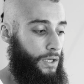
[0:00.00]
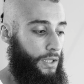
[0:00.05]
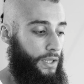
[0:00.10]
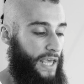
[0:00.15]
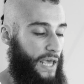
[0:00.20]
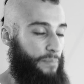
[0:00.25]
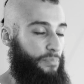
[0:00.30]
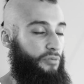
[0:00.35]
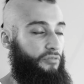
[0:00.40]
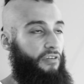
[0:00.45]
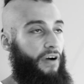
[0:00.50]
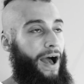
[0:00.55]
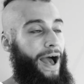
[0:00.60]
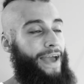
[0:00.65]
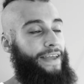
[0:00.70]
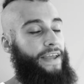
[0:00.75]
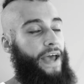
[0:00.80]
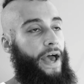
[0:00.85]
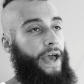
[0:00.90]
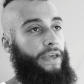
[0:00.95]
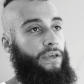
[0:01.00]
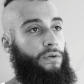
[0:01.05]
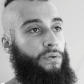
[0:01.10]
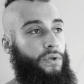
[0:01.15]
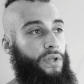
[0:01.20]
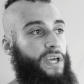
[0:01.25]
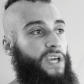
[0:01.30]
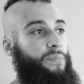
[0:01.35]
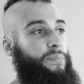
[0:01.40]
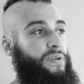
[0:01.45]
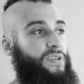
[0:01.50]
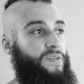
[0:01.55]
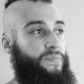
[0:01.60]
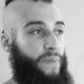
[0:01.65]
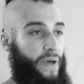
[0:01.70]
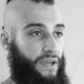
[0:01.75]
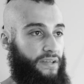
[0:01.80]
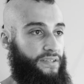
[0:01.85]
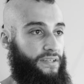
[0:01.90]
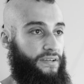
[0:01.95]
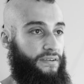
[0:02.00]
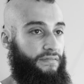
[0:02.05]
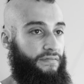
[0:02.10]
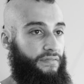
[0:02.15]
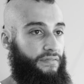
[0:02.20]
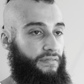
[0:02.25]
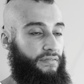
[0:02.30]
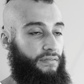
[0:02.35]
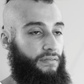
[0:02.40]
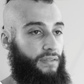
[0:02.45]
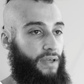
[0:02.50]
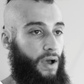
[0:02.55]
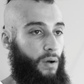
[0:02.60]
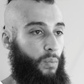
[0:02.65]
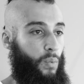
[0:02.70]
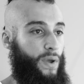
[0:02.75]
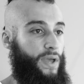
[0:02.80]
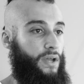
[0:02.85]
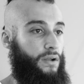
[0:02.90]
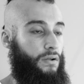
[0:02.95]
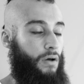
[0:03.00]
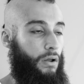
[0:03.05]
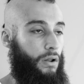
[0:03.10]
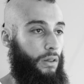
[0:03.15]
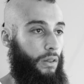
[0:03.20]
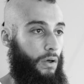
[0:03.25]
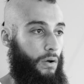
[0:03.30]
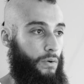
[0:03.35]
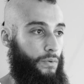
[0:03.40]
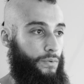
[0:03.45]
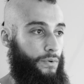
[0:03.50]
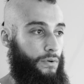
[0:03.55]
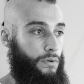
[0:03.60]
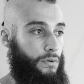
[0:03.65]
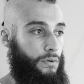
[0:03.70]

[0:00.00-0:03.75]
can provide a unique perspective that we are not alone,